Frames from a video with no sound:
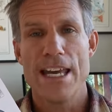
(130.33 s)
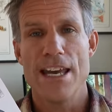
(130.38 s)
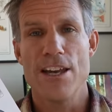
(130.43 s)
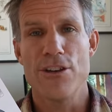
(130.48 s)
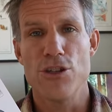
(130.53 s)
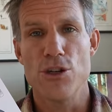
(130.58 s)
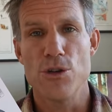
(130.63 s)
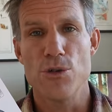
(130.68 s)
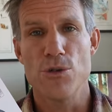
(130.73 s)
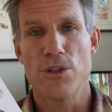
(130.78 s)

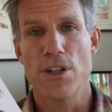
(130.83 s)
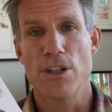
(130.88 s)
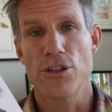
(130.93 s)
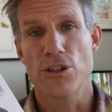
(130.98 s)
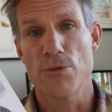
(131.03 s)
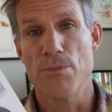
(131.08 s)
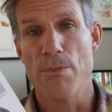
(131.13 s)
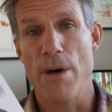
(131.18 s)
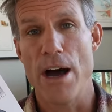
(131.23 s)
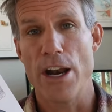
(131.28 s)
and use the
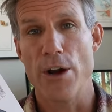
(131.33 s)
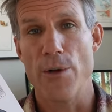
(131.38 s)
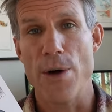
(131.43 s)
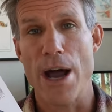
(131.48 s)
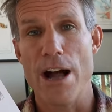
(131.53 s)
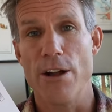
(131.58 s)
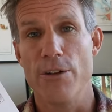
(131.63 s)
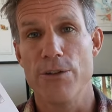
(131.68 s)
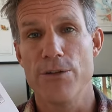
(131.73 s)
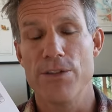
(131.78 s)
Shimano
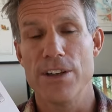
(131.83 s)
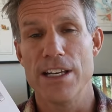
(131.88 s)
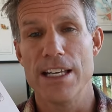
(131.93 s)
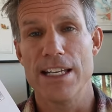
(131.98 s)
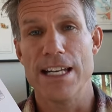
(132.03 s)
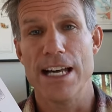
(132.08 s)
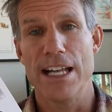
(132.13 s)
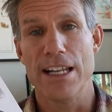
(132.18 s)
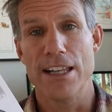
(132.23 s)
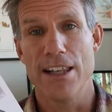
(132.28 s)

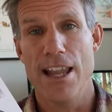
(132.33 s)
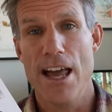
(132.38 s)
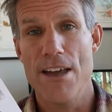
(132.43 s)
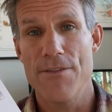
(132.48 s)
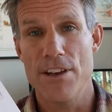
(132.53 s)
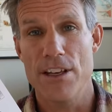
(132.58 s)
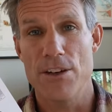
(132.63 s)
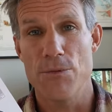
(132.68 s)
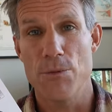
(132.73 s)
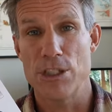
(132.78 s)
Alphine
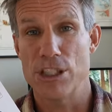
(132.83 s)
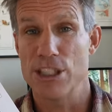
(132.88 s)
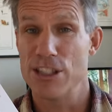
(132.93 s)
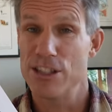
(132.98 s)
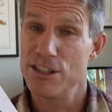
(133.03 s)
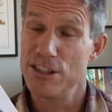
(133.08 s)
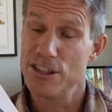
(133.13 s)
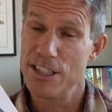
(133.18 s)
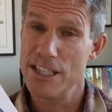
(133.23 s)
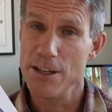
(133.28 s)
11, which is
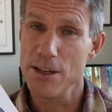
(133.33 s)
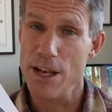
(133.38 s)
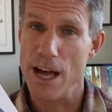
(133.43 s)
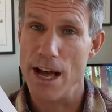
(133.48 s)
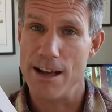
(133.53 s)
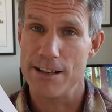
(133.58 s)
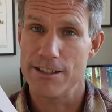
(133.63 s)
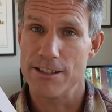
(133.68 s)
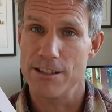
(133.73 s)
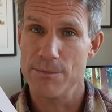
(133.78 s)
still
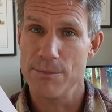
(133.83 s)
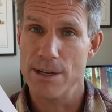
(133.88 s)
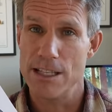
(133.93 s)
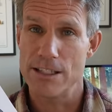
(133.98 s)
awesome?